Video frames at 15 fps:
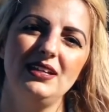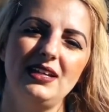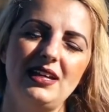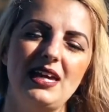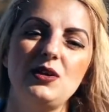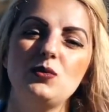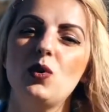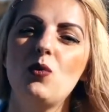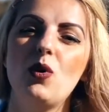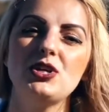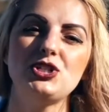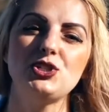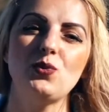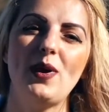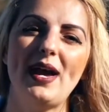He will
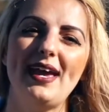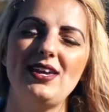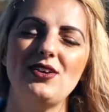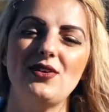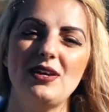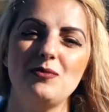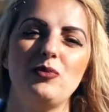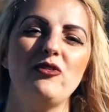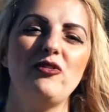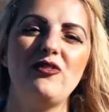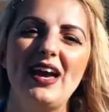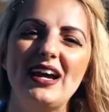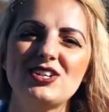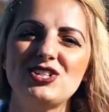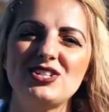wash away your
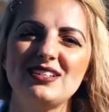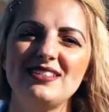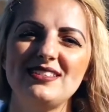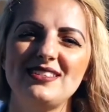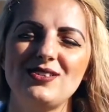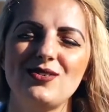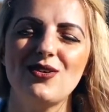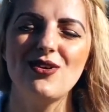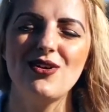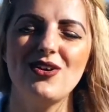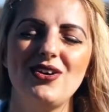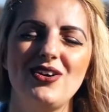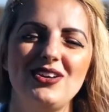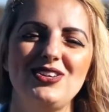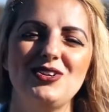imperfections, your
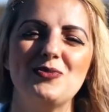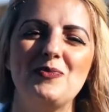hurt, your